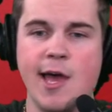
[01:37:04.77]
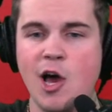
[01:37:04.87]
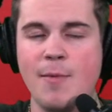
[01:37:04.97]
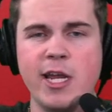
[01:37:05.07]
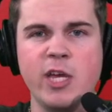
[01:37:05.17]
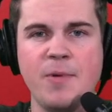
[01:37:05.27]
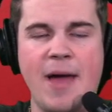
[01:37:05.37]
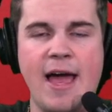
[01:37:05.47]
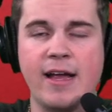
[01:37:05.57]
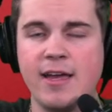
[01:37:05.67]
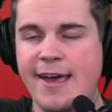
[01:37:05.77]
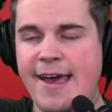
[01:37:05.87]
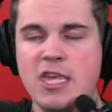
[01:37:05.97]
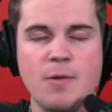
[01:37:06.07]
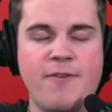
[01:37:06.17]
Omenihu'll be back.
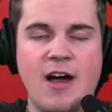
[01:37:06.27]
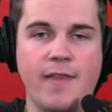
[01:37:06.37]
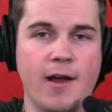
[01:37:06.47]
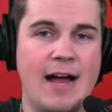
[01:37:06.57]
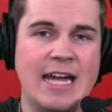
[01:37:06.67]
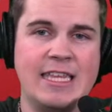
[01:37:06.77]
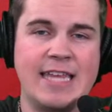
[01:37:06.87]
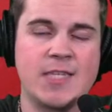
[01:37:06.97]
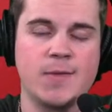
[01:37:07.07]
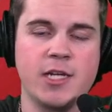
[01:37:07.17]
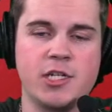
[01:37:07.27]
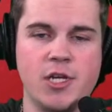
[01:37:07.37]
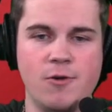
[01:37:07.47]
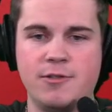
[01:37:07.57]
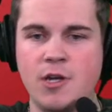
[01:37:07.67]
You'll be fine there. I think that's what they should
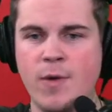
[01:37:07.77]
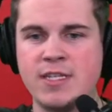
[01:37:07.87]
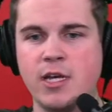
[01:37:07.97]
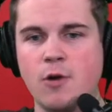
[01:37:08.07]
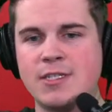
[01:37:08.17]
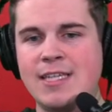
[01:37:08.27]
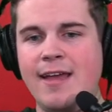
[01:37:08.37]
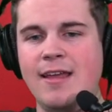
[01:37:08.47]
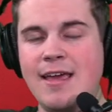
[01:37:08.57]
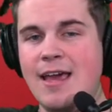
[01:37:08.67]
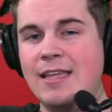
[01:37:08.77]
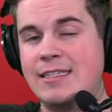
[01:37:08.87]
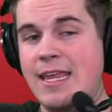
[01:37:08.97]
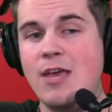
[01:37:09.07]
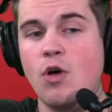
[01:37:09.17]
do. No reason to go sign
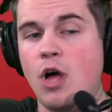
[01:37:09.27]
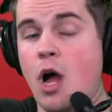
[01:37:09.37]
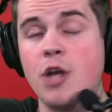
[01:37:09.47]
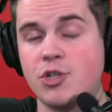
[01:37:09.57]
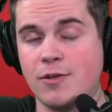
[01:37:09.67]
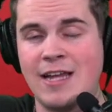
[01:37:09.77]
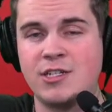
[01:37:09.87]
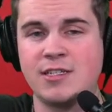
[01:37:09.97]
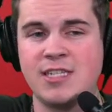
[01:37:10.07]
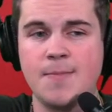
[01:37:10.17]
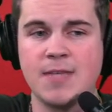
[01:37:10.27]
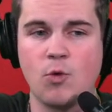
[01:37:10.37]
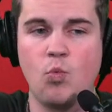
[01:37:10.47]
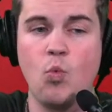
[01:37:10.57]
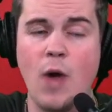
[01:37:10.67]
Danielle Hunter. That just seems like
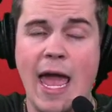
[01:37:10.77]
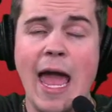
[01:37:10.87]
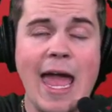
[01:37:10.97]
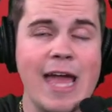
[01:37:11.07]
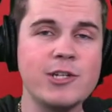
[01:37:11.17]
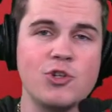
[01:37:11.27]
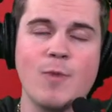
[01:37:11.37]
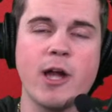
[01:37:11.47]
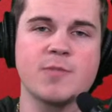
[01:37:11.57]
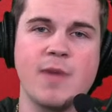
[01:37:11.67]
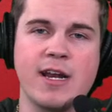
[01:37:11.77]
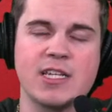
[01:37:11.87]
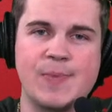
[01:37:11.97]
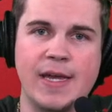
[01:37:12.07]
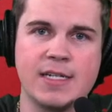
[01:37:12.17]
way too much money to
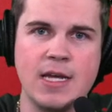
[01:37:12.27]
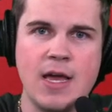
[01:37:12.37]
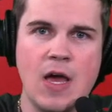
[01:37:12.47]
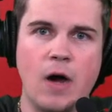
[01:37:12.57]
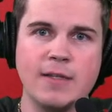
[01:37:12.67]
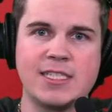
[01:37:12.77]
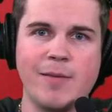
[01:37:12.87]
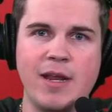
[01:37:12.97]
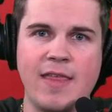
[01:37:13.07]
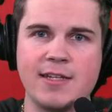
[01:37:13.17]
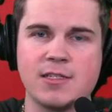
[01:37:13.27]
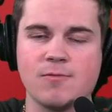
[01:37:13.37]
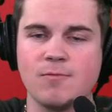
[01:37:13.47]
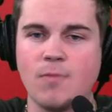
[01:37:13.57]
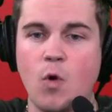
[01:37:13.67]
spend on somebody that's
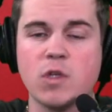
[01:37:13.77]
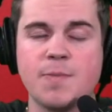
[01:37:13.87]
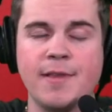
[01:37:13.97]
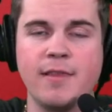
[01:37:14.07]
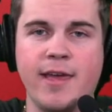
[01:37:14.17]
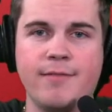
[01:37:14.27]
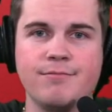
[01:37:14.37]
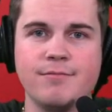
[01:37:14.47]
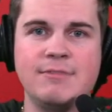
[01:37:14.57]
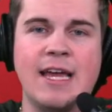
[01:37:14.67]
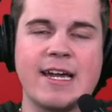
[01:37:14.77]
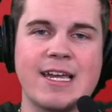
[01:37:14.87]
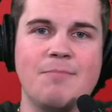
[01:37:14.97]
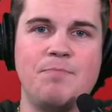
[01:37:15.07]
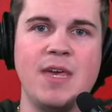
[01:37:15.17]
ultimately not
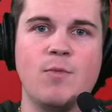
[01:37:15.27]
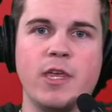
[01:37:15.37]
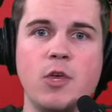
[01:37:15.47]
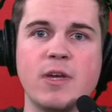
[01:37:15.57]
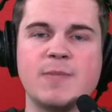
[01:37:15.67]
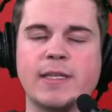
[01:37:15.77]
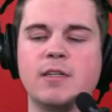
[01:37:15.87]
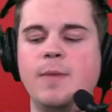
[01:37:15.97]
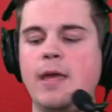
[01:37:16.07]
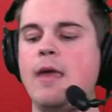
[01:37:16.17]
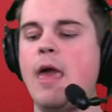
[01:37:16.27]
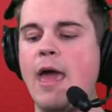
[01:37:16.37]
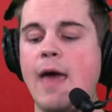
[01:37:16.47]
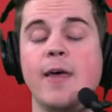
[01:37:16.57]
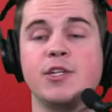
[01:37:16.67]
going to be what you expect them to be,
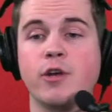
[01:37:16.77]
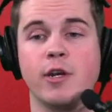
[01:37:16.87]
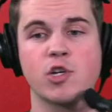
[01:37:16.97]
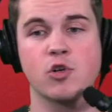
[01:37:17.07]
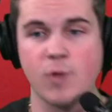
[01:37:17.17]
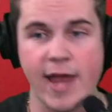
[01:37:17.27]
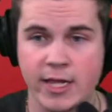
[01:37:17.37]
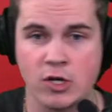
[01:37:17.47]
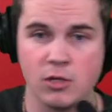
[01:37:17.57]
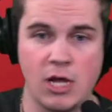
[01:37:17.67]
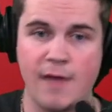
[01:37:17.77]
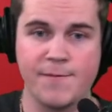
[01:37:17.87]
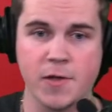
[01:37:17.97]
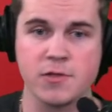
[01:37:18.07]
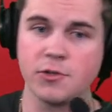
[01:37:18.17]
unless you're going to trade
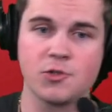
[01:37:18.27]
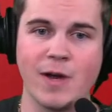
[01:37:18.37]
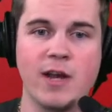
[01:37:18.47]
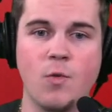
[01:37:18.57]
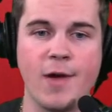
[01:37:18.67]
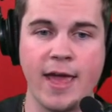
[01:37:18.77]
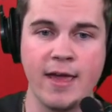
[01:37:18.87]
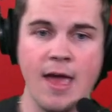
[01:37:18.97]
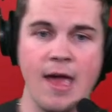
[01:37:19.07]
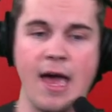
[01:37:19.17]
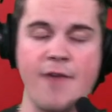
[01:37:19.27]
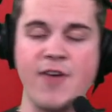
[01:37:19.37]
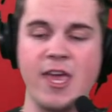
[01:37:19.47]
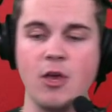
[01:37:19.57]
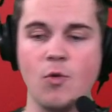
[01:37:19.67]
Karloftis or trade away
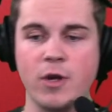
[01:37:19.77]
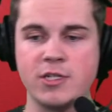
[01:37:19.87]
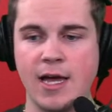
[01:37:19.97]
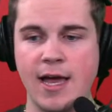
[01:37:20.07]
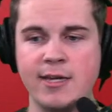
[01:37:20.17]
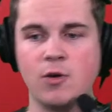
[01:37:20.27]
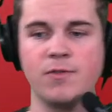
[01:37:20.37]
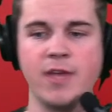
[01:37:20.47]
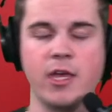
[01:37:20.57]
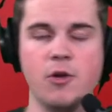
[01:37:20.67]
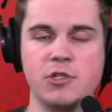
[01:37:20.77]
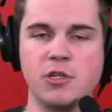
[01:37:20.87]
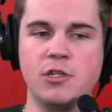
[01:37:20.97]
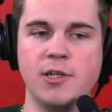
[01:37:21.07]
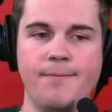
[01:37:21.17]
FAU, which I don't think you
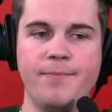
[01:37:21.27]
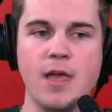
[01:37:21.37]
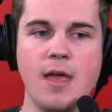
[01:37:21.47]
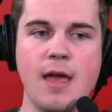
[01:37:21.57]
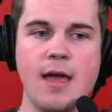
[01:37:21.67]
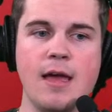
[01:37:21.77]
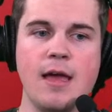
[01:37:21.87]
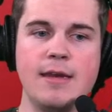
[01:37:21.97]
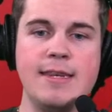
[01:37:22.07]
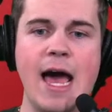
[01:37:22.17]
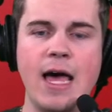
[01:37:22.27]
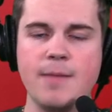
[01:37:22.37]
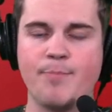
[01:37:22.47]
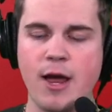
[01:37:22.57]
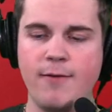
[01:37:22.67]
should do.
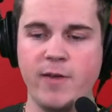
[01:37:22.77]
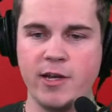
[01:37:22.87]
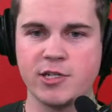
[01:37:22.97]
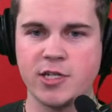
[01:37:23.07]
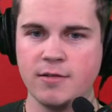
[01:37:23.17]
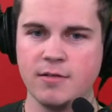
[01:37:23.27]
Not Brett Veach.